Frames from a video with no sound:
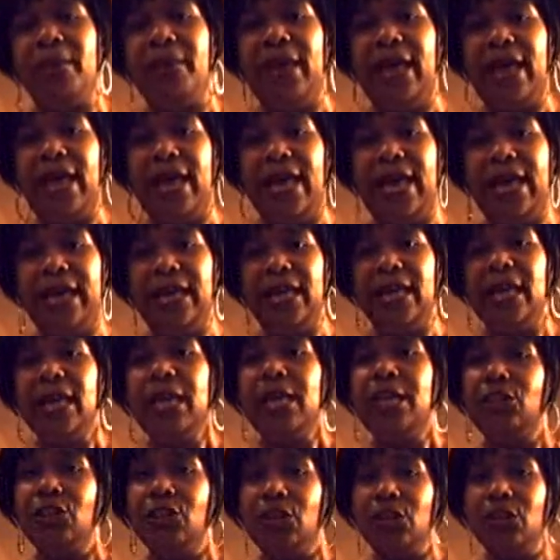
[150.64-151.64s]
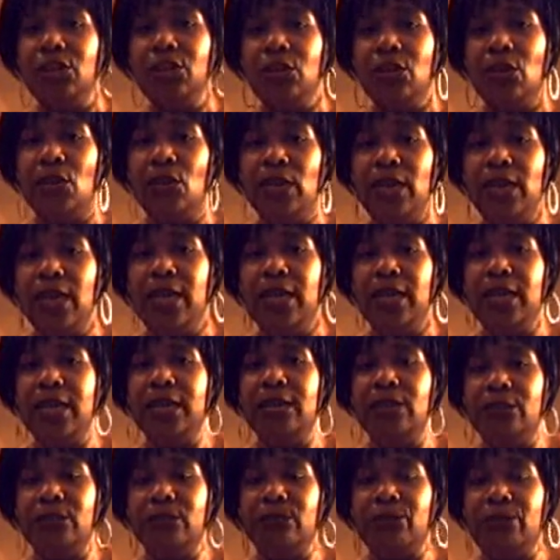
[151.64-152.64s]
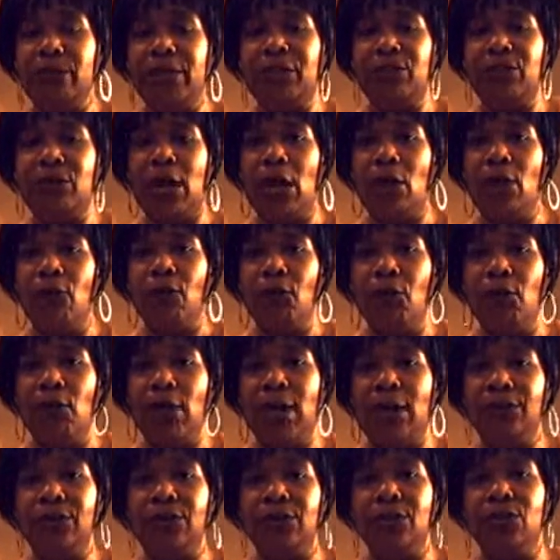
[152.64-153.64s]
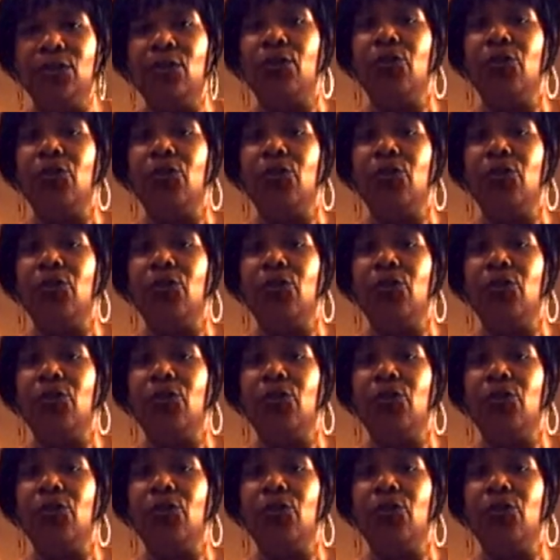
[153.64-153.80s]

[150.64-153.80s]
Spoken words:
bag, just go ahead and measure out 4 ounces,